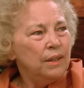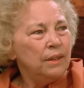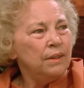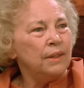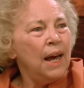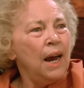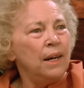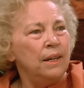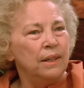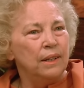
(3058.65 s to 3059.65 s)
It is a
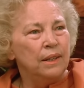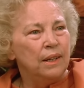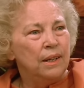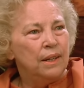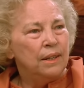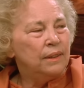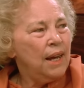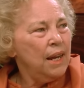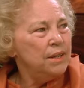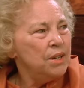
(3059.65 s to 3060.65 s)
sad,
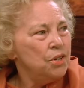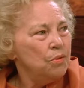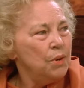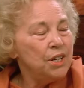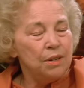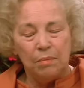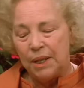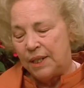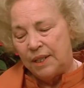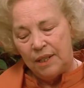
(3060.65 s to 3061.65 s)
sad situation,
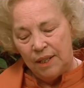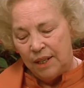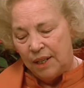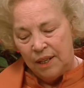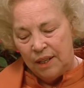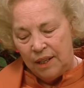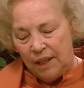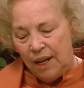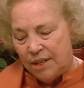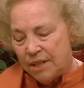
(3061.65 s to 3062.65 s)
but
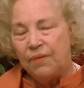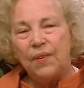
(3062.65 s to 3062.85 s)
it's a